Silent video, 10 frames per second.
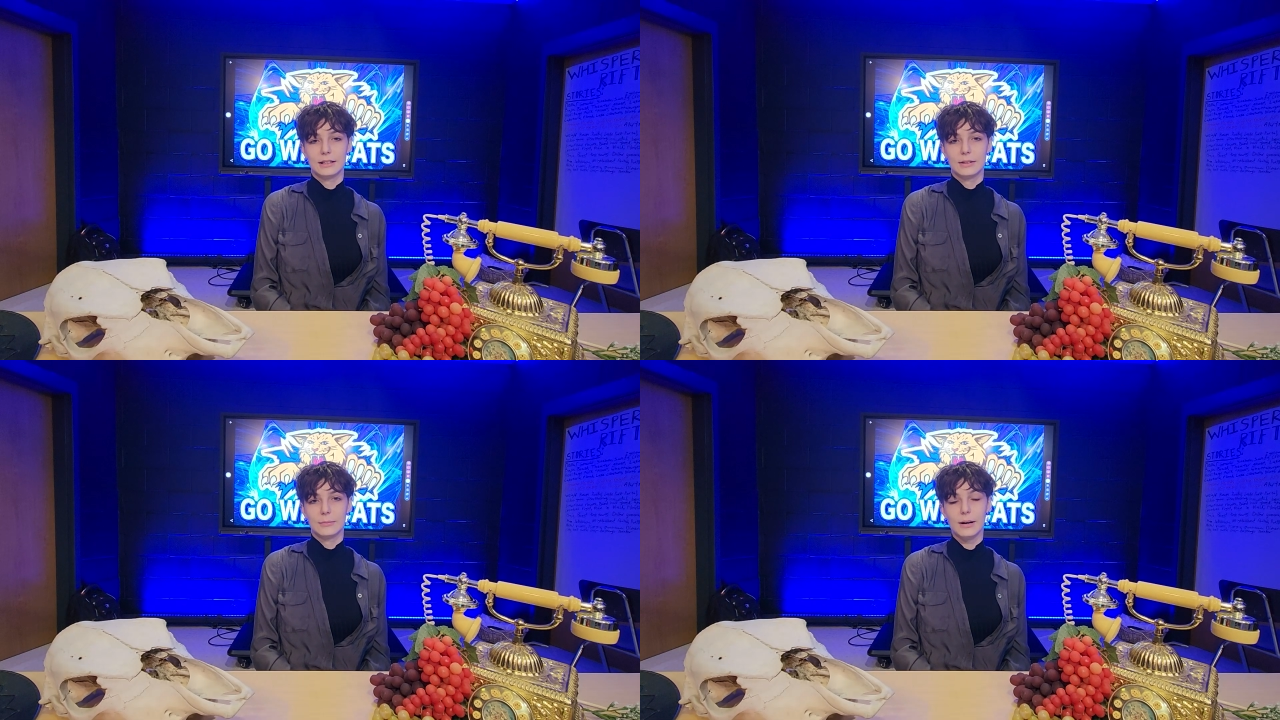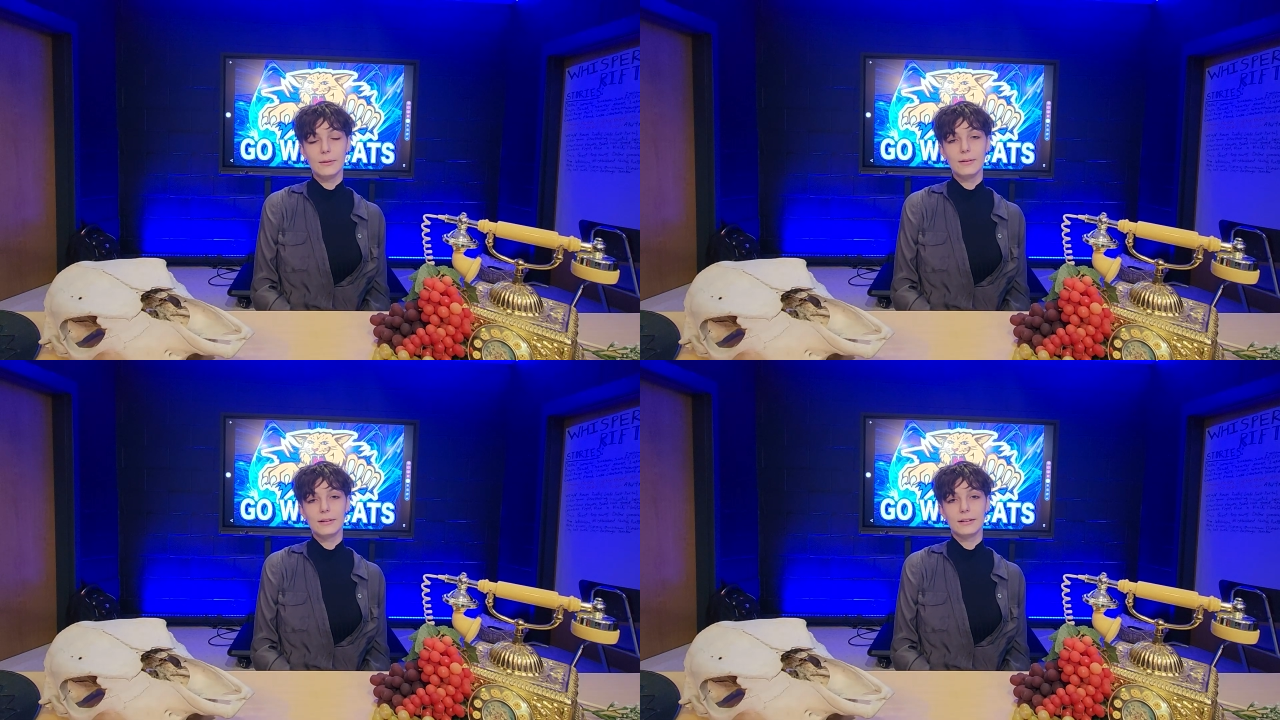
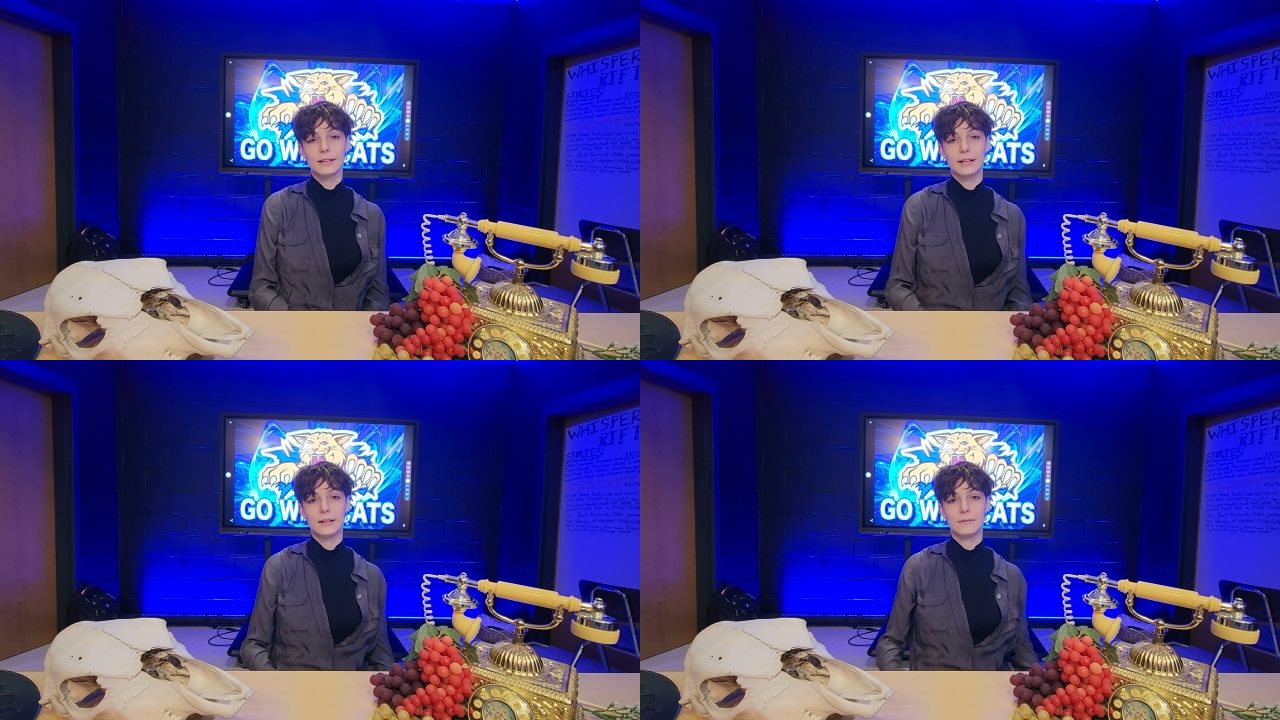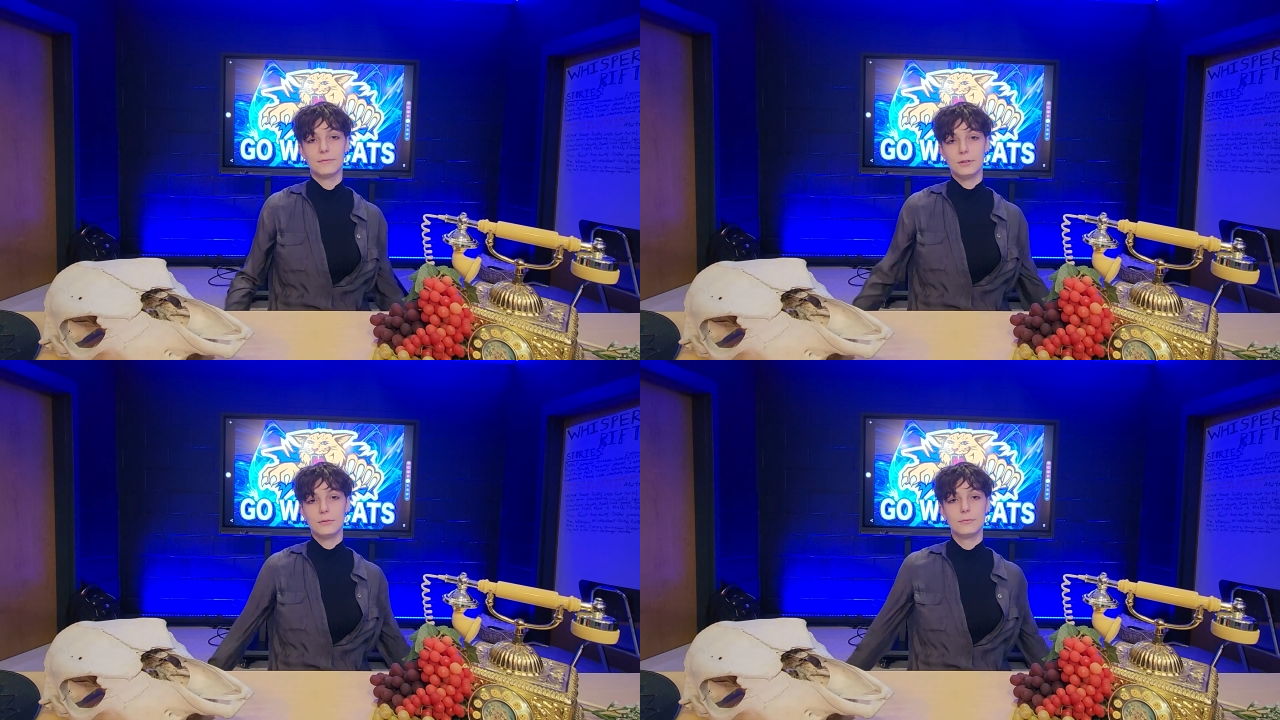Well,
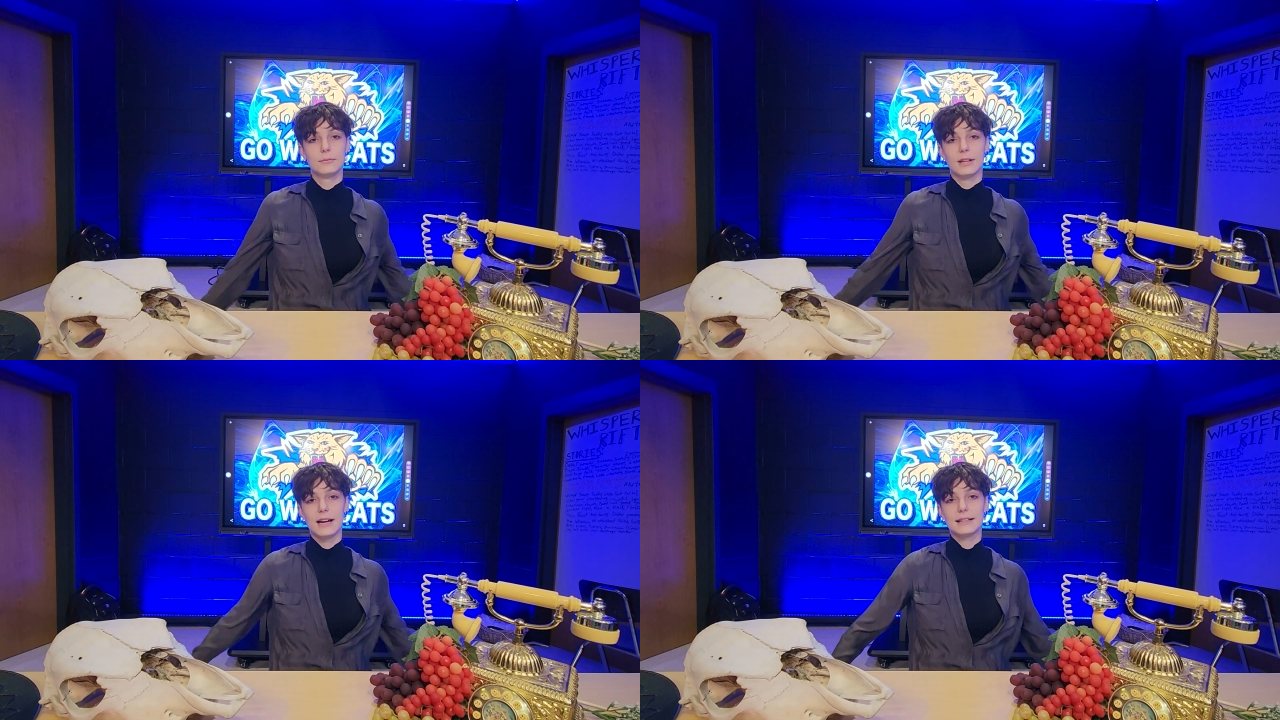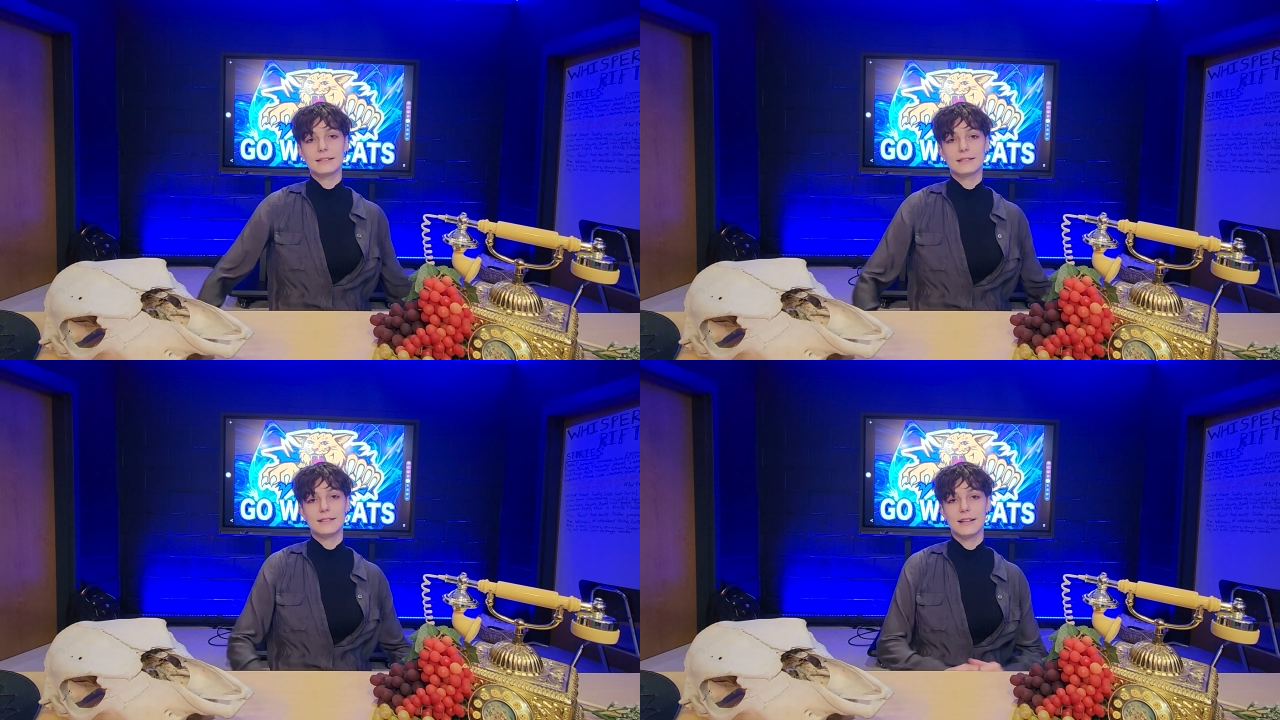if you
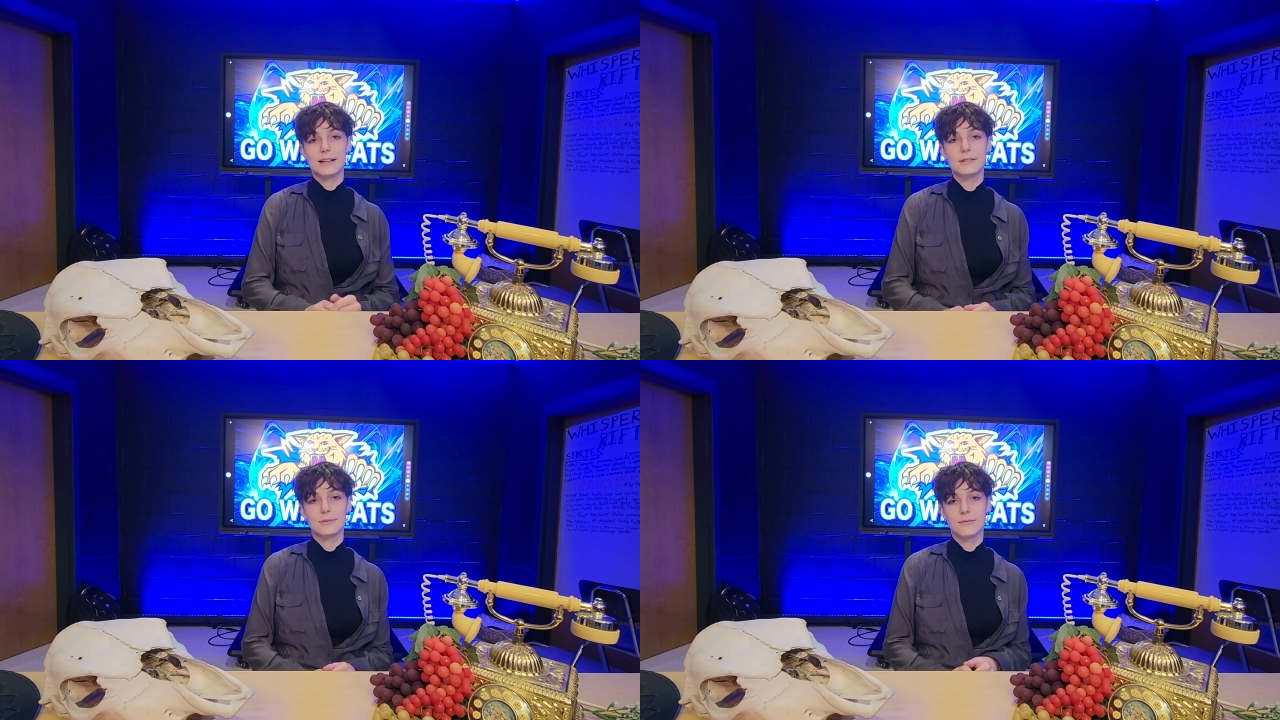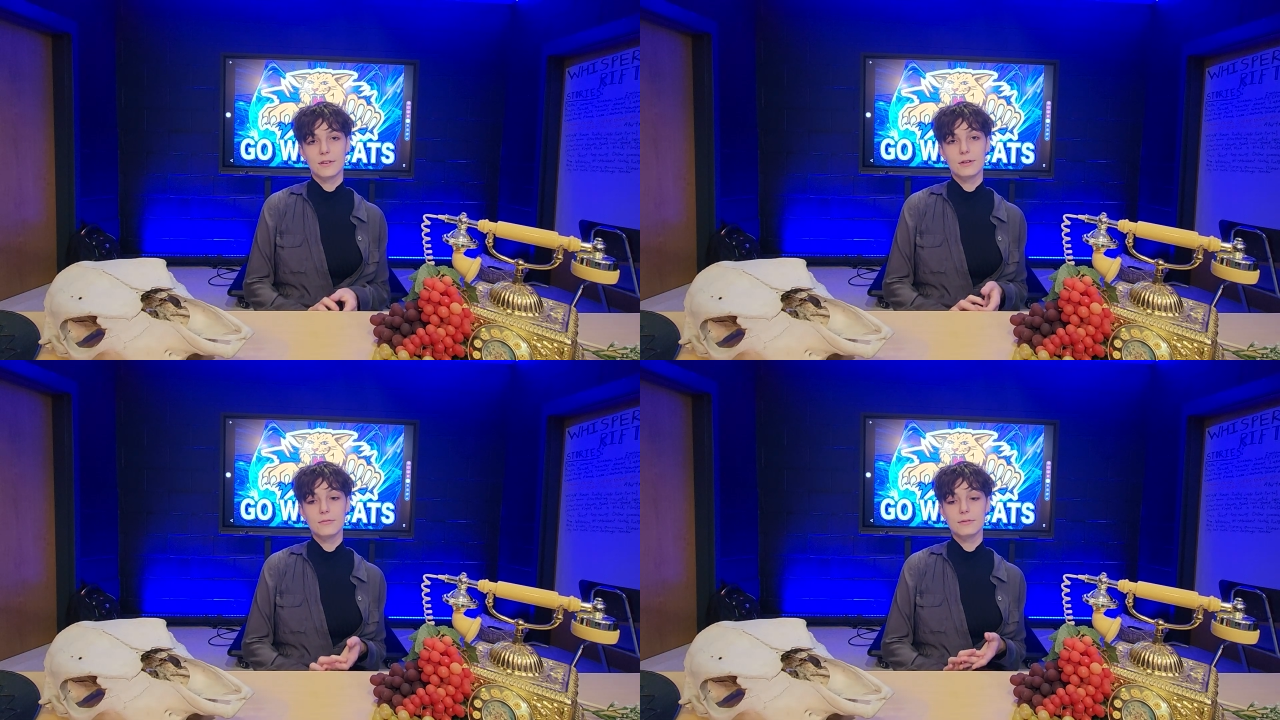liked today's
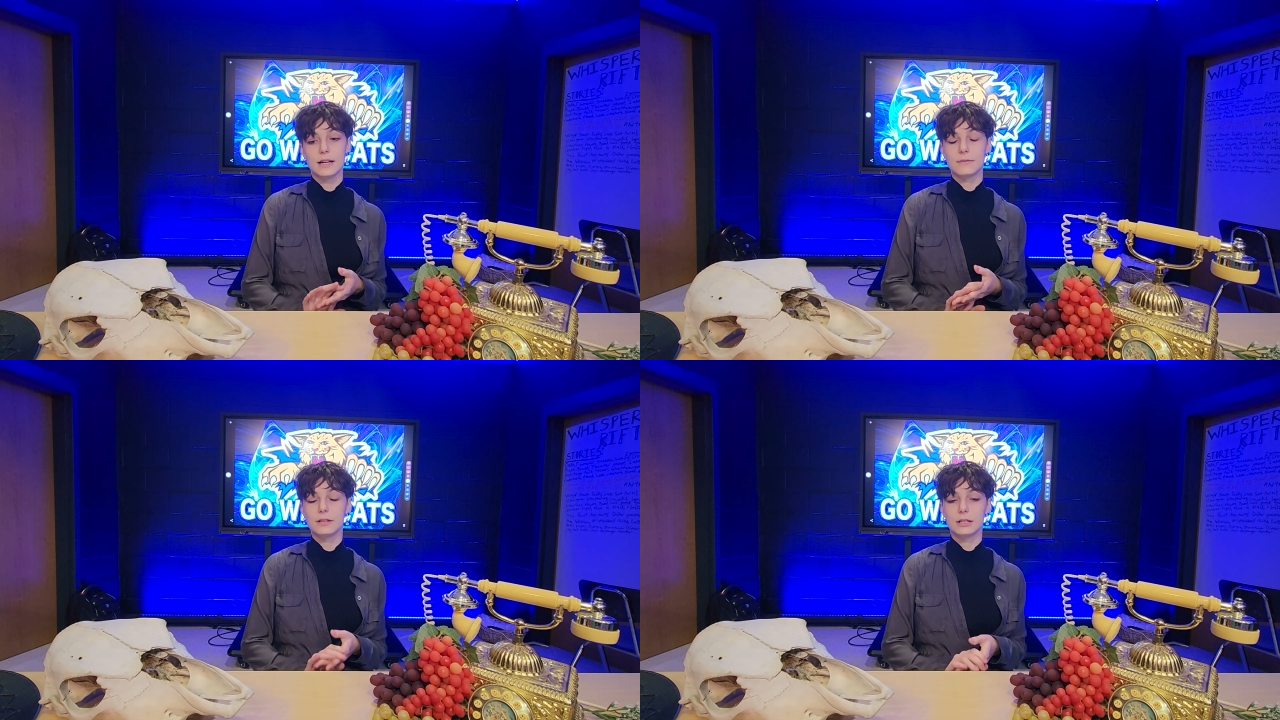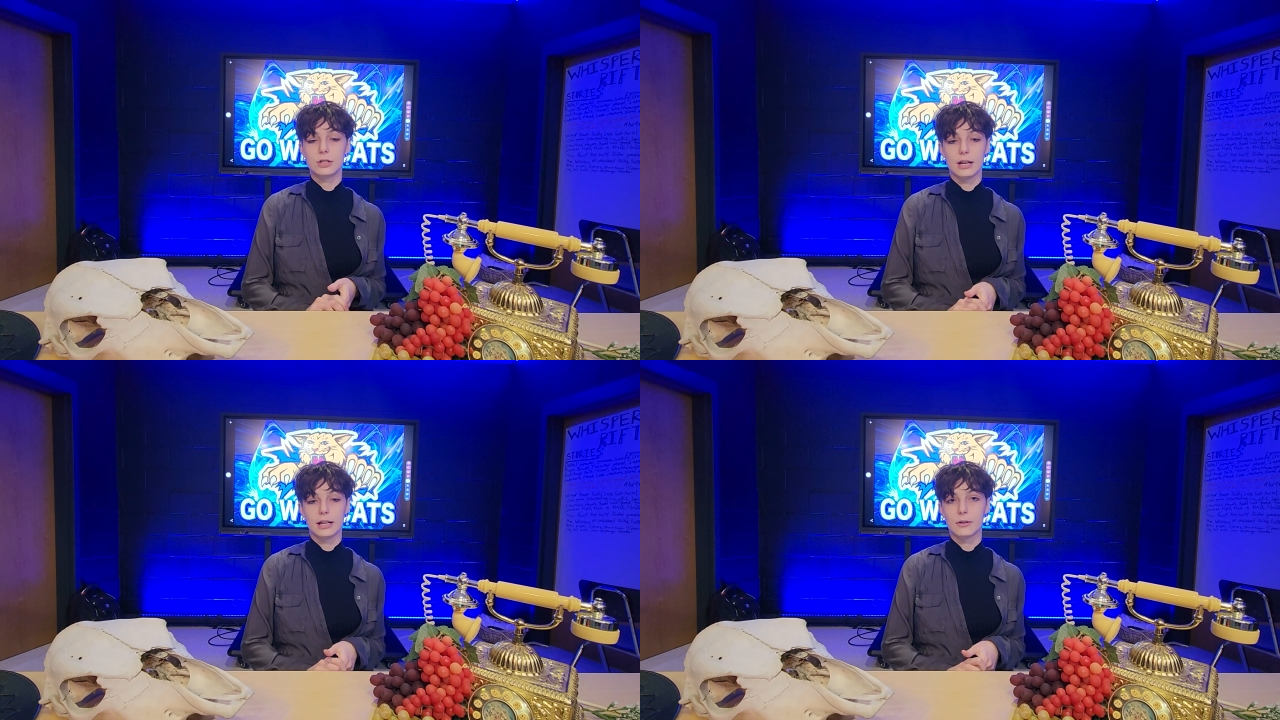review, definitely
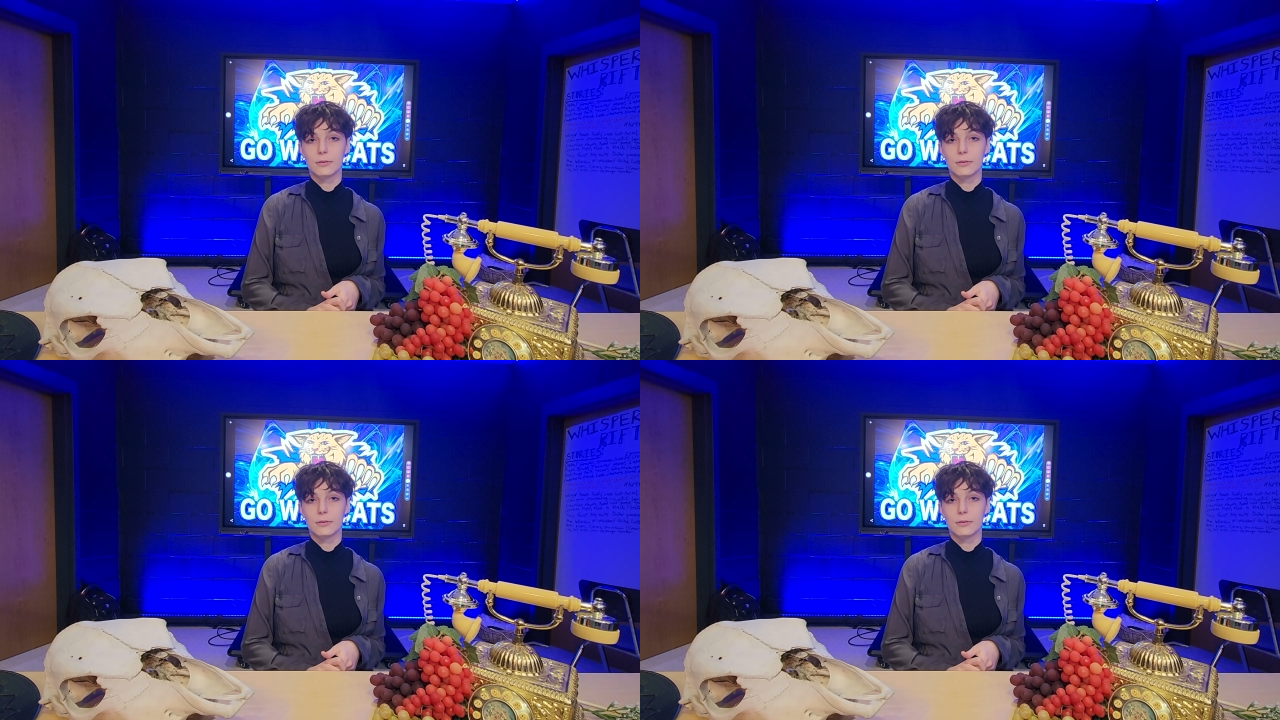check out